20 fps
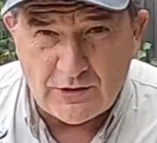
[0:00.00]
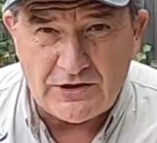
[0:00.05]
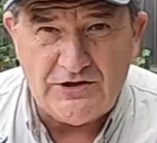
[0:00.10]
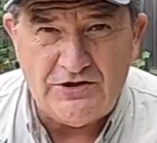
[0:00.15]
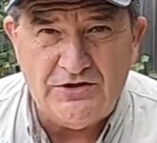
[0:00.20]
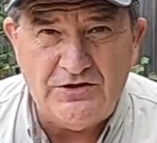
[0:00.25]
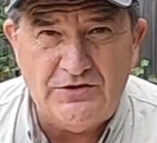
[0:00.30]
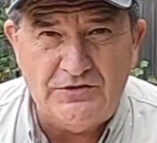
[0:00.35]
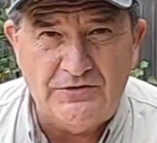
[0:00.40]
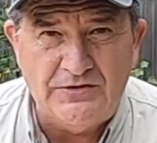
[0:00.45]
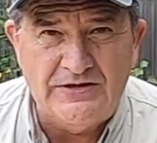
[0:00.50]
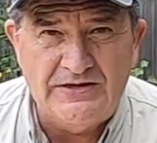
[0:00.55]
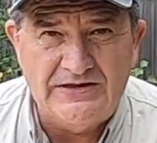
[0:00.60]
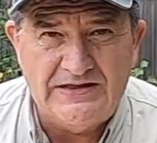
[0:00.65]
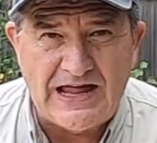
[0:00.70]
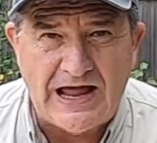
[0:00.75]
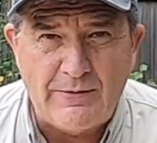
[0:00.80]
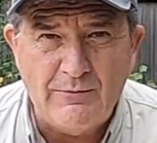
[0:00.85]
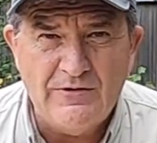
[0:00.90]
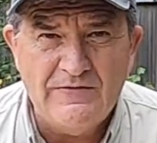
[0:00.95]
would do.
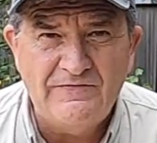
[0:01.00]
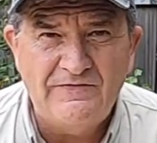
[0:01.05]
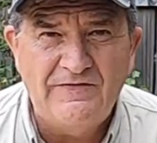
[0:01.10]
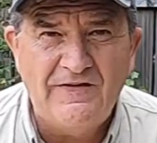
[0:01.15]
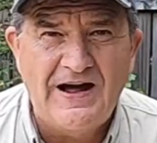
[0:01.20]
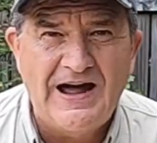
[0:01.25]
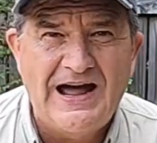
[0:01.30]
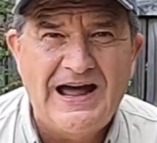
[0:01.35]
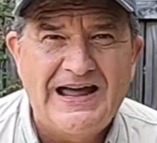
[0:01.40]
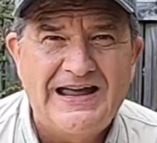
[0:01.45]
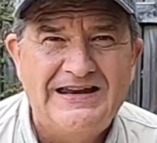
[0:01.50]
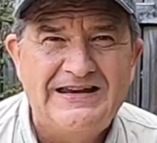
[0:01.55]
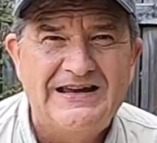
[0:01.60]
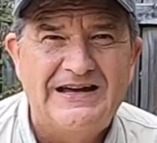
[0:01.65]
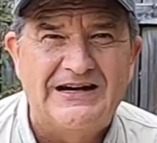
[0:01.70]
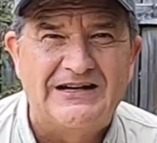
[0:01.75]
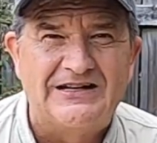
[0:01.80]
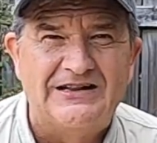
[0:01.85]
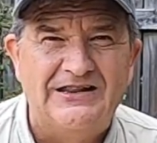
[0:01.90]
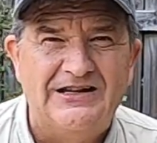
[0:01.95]
They would find
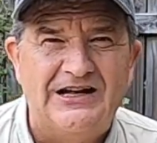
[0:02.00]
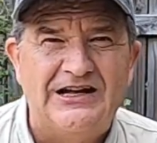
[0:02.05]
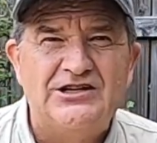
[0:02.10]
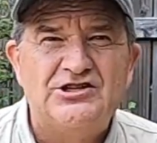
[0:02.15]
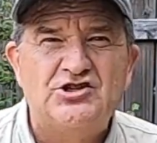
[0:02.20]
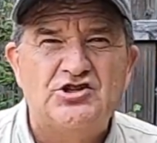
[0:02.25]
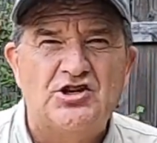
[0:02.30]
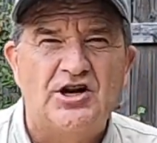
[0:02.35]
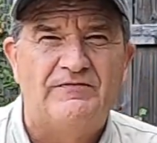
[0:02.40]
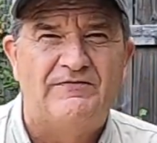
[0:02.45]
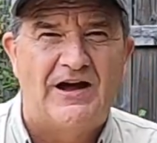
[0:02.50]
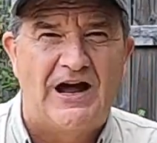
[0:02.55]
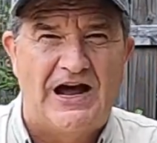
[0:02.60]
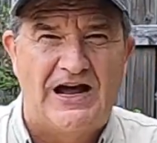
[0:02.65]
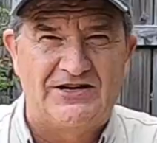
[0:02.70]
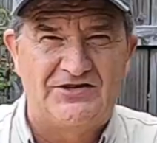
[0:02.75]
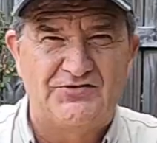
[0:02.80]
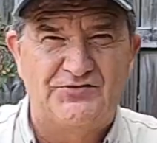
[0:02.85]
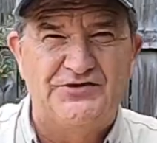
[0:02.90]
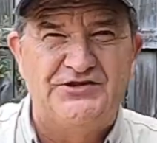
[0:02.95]
a clutch of
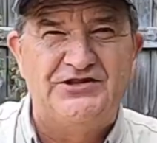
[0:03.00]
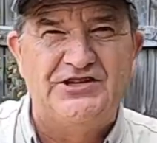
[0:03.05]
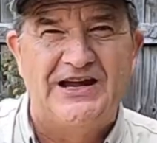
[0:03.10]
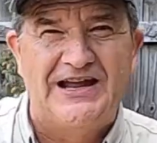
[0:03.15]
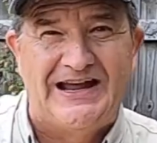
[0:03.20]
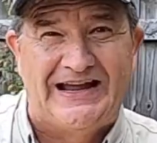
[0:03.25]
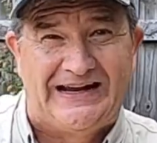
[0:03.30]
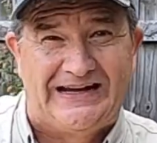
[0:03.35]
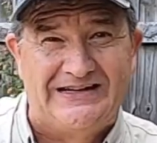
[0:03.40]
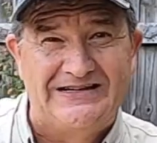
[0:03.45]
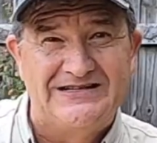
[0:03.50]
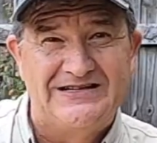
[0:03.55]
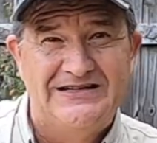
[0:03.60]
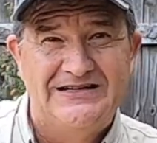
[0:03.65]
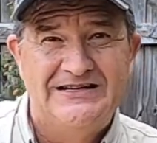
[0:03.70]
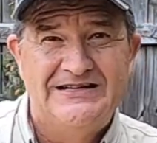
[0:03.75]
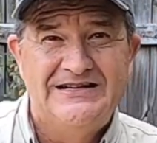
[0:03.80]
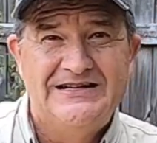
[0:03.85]
ostrich eggs.